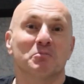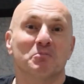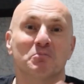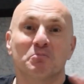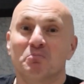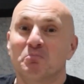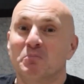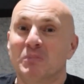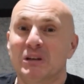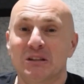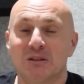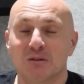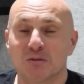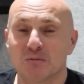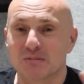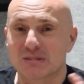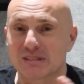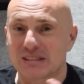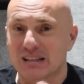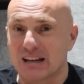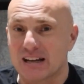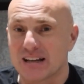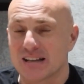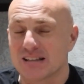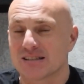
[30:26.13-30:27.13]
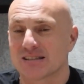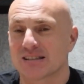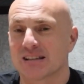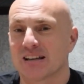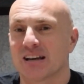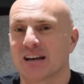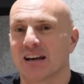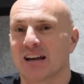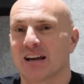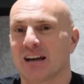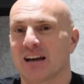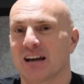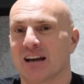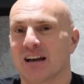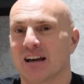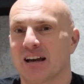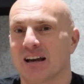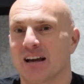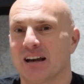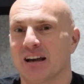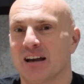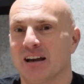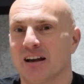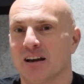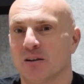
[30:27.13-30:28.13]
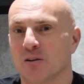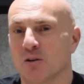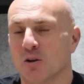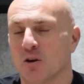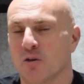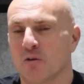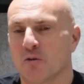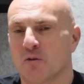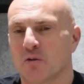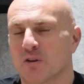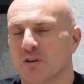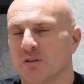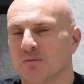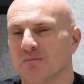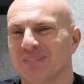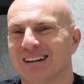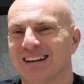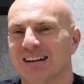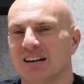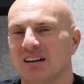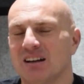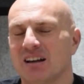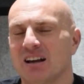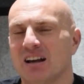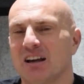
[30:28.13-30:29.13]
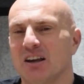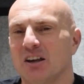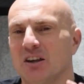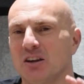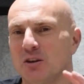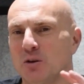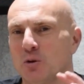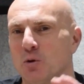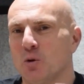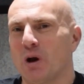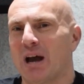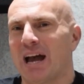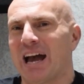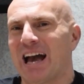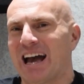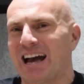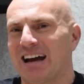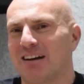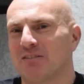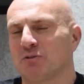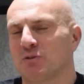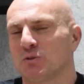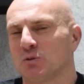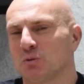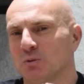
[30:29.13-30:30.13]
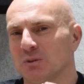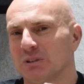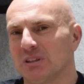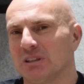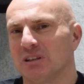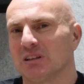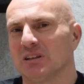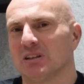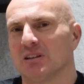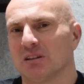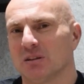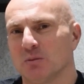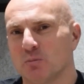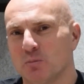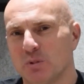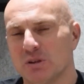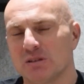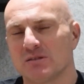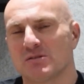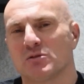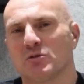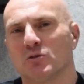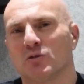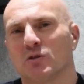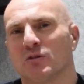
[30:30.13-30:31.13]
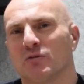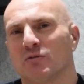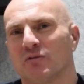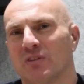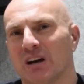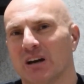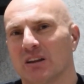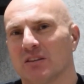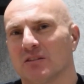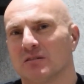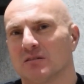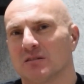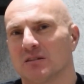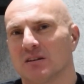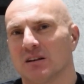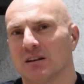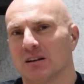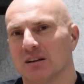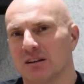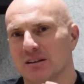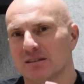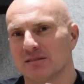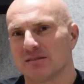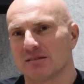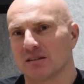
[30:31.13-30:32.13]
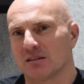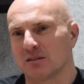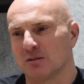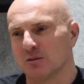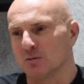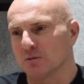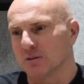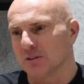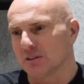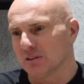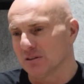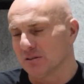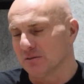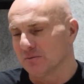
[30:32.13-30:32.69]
medium-sized law firm, you have to deal with your vendor security.